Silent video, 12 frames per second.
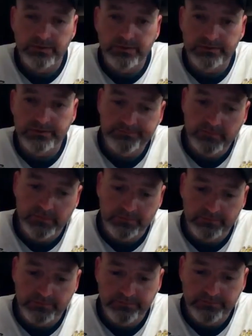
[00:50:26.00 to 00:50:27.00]
the
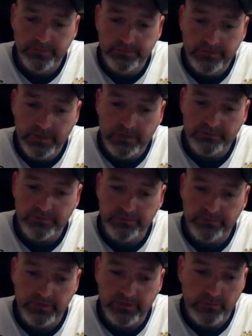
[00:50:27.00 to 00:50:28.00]
answers
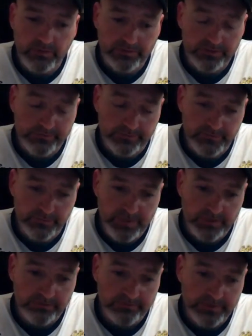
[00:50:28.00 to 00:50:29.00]
that I wanted from the
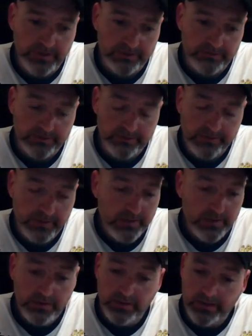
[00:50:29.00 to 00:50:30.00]
manufacturer.
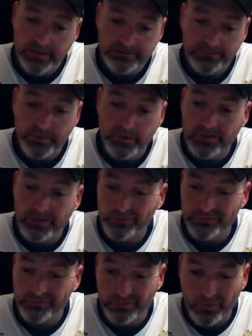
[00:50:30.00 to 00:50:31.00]
Had problems
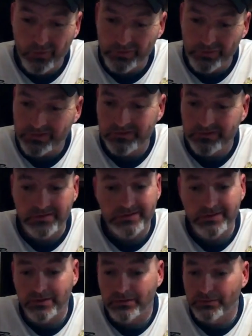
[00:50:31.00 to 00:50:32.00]
with the cork,
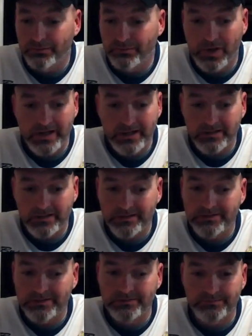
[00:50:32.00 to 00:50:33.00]
breaking
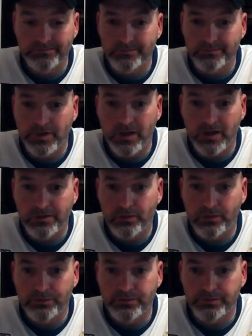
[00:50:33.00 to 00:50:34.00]
in the rod
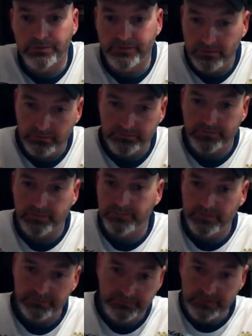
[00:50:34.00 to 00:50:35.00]
holders, from
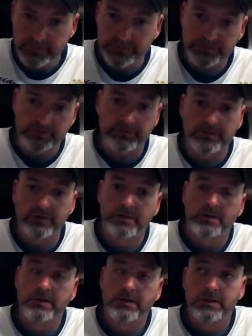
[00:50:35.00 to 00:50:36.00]
the fish, and
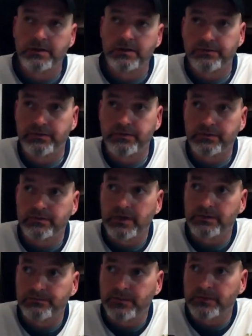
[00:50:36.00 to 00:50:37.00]
so
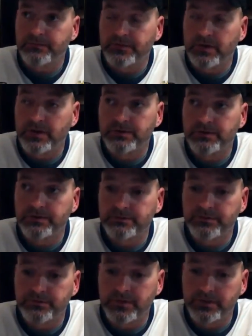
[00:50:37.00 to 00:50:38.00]
I'm trying
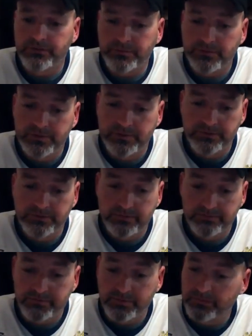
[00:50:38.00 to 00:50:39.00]
the rail splitters, and
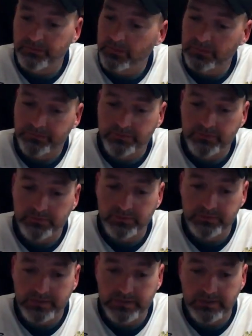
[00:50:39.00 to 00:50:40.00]
so far so
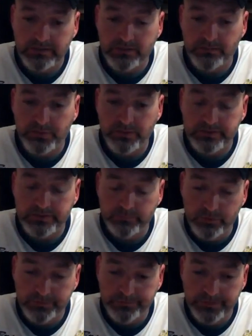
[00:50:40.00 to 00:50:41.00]
good. I can't complain
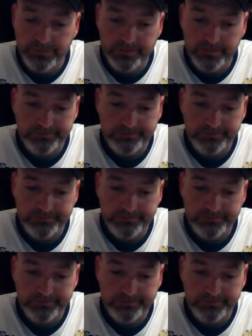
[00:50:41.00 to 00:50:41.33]
one bit.